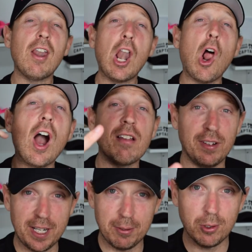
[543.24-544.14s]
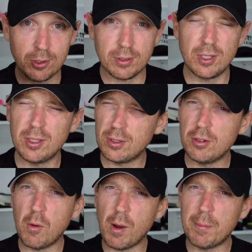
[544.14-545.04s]
lively it was. Do
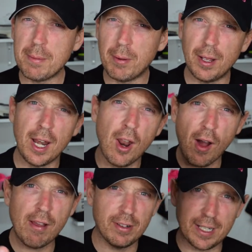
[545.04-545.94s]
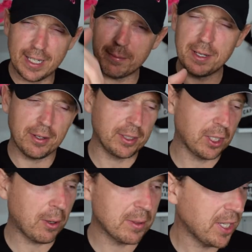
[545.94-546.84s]
you know what I mean by lively? Let me know in the
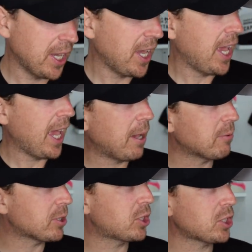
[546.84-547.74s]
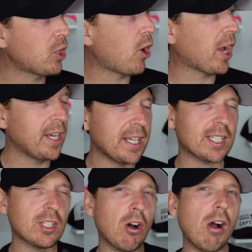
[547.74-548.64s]
comments. It was just like an
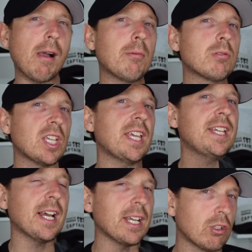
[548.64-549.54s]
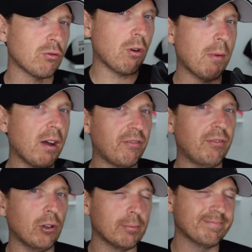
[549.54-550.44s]
excitable teenager on my
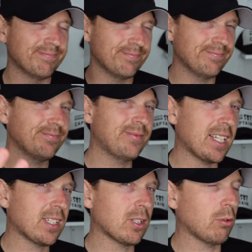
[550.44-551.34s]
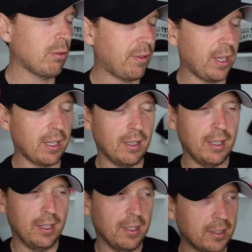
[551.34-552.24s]
foot. That's the sort of thing
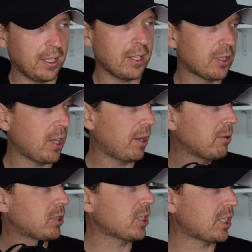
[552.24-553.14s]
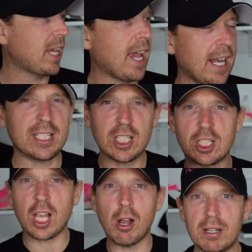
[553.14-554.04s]
that it was just, yeah, let's
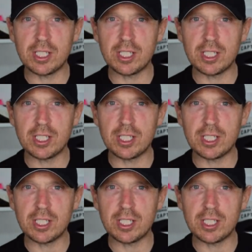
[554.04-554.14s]
just go,